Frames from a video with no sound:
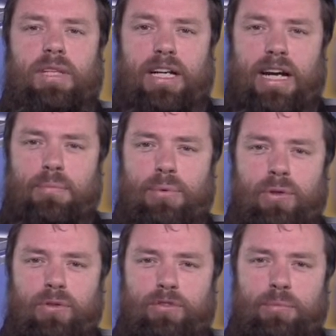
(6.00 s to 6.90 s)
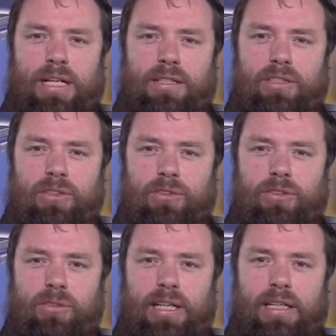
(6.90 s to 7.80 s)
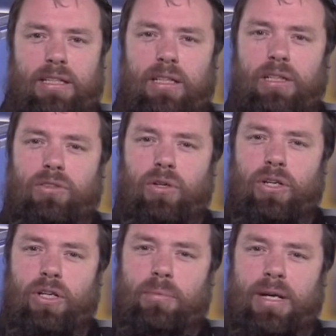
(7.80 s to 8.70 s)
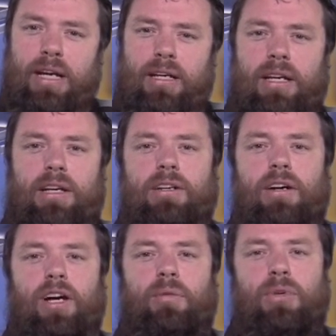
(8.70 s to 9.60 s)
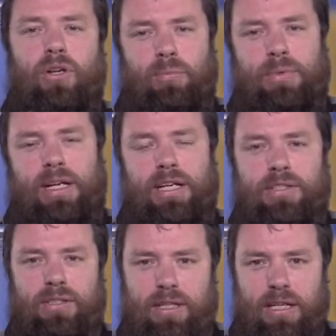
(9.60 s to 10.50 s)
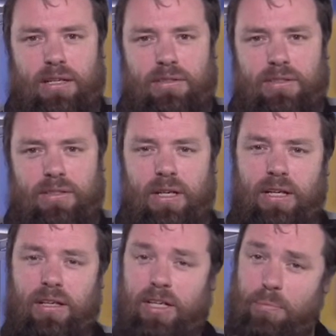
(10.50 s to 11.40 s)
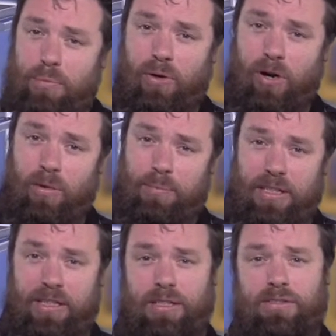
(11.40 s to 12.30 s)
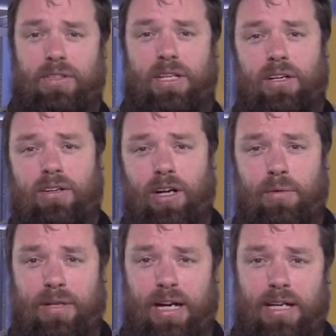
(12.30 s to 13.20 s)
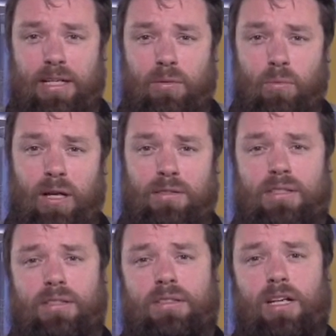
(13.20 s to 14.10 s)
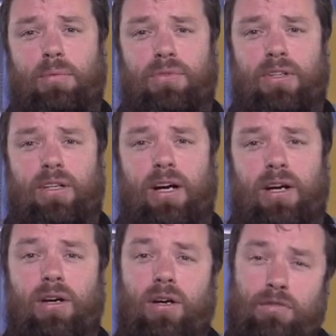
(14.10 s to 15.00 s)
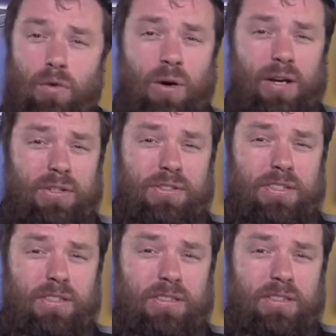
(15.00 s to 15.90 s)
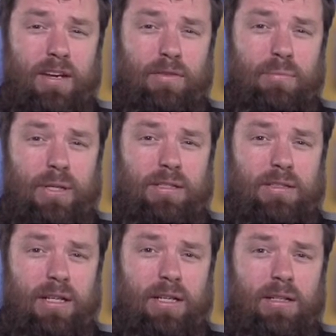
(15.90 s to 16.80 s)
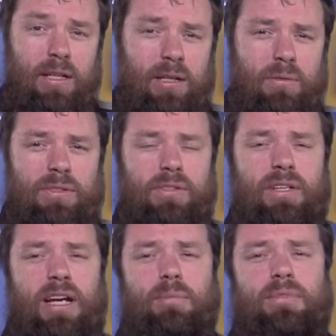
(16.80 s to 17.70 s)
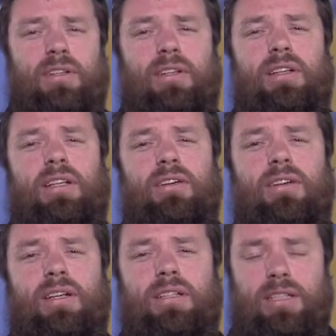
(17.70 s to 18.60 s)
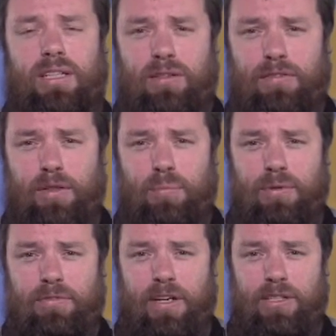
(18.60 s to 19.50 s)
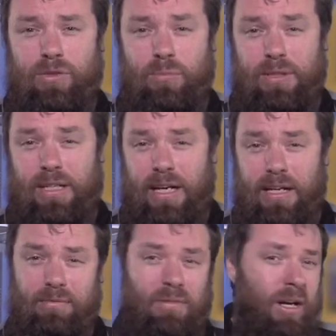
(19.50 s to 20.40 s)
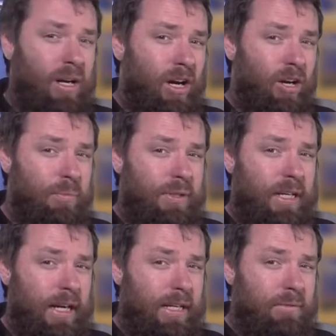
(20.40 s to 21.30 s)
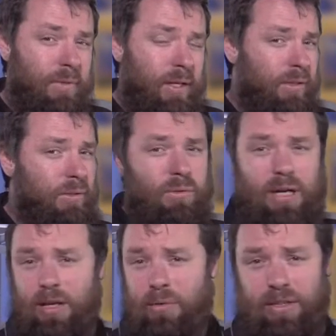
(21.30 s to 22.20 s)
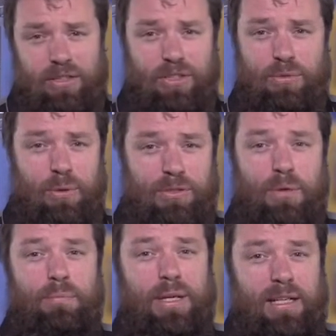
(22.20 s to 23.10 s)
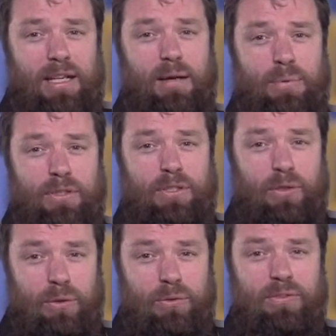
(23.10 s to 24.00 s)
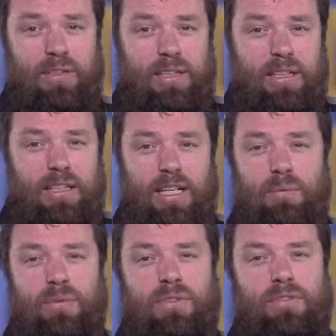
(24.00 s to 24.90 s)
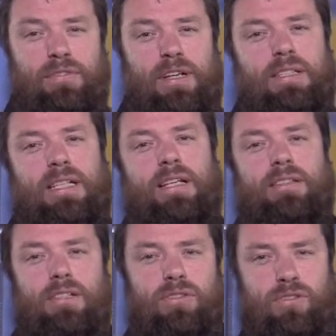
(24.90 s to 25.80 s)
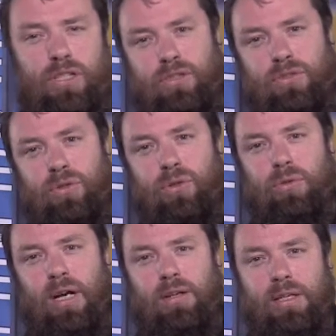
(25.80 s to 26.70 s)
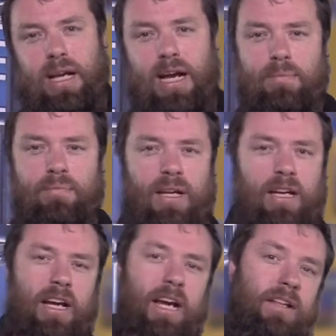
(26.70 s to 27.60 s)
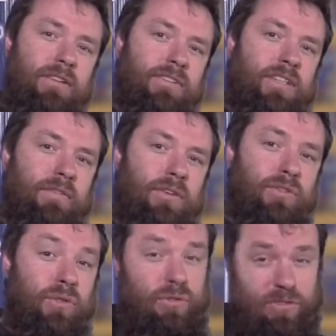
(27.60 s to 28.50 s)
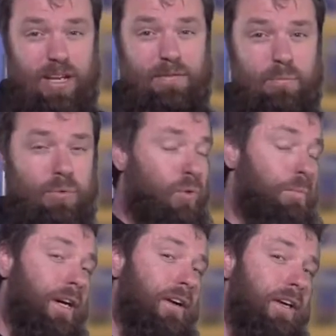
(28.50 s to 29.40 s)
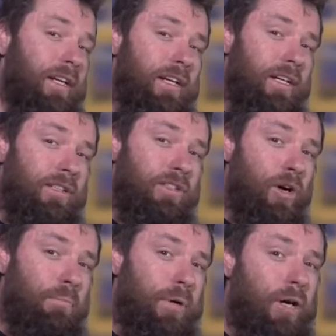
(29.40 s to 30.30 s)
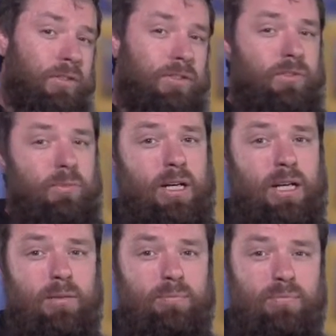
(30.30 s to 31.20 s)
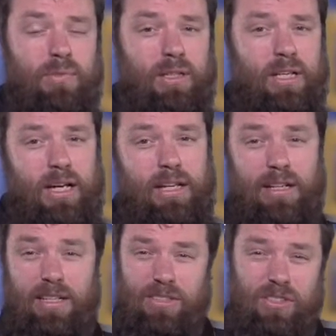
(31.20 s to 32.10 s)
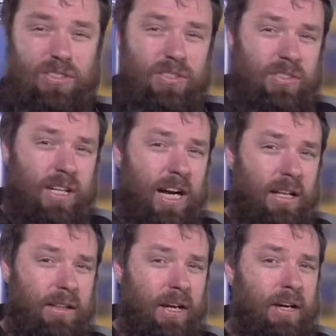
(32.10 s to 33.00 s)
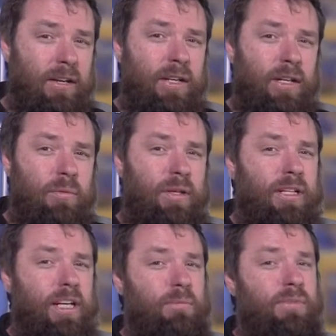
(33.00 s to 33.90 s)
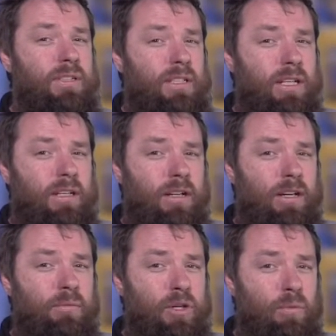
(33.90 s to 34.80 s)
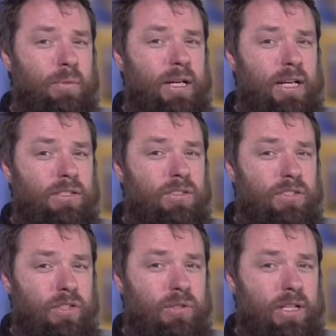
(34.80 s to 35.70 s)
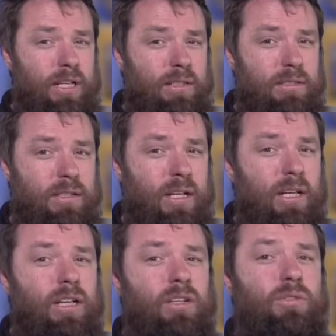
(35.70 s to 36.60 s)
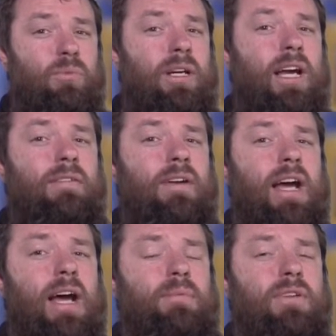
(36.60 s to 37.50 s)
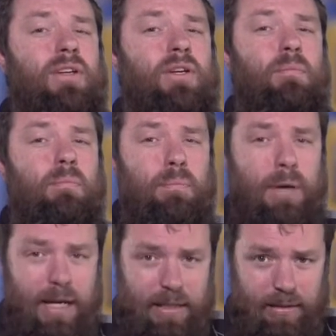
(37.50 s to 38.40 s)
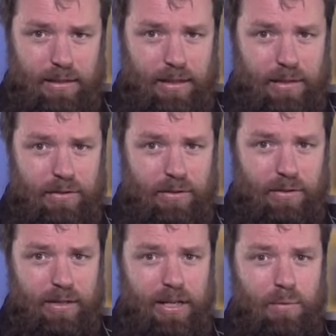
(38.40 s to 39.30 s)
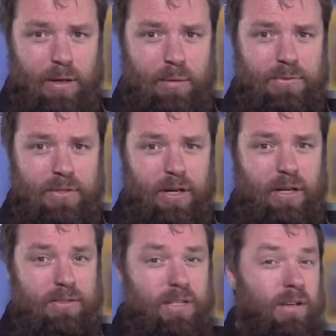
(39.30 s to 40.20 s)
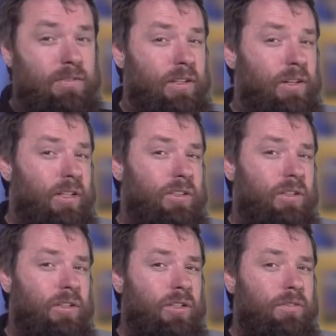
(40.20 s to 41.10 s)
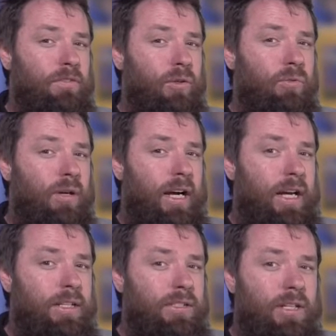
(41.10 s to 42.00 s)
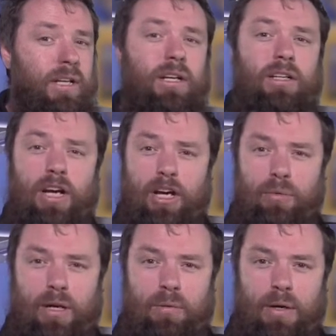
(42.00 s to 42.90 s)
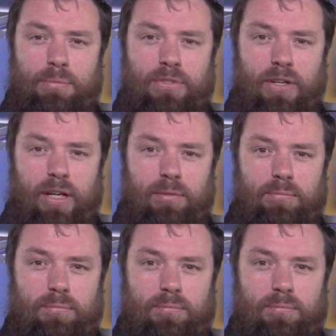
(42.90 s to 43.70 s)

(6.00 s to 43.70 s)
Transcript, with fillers: G'day Paul from Get Tools Direct talking about Kincrome combination kits. The kit behind me is the Kincrome K1600 467 piece kit which is absolutely ideal for the professional mechanic, home mechanic or anyone that just wants a big lump of tools. Comes with a fantastic 6 drawer roller cab and a 7 drawer 7 ball bearing top box as well. Okay, and that's just the start though when it comes to Kincrome combination toolkits because we have an absolute bucket load on our website. So if you'd like to look at the full range, go to our website.